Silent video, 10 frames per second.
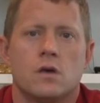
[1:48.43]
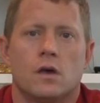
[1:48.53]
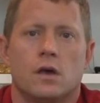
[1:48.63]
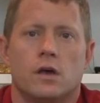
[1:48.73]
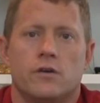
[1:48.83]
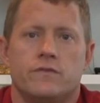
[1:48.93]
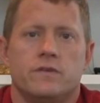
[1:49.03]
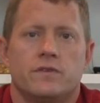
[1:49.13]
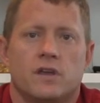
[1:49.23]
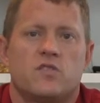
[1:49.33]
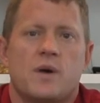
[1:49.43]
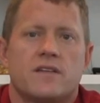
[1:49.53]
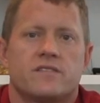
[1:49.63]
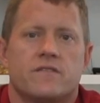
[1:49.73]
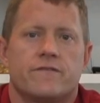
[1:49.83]
Uh, if, it, if, it, gets
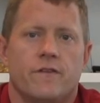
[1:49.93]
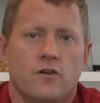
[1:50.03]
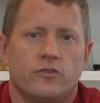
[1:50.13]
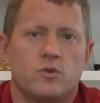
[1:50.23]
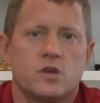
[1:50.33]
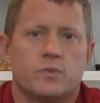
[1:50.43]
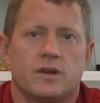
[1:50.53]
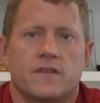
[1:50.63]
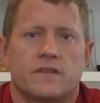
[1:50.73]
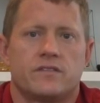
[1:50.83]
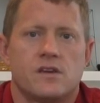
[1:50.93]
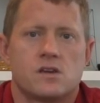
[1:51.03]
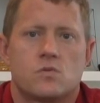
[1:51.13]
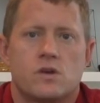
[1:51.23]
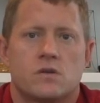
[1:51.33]
past that first week, but not the
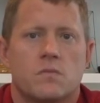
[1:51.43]
second week,